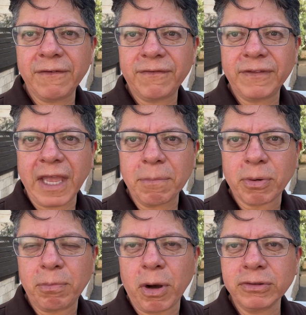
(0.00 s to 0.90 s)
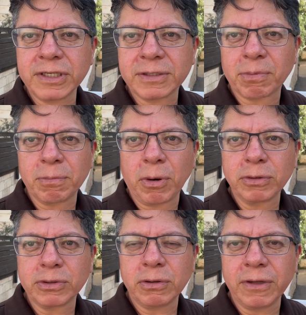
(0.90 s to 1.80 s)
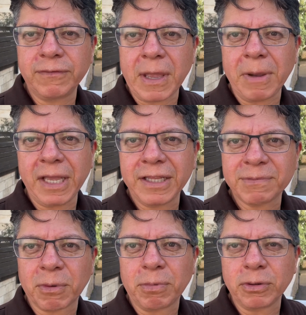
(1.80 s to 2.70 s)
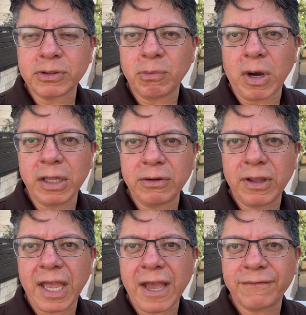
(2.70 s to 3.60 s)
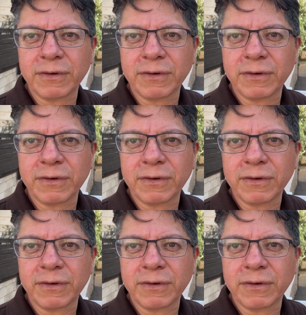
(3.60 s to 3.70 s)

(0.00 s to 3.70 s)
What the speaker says: If they propose this proposal, if they made this proposal, why do they have to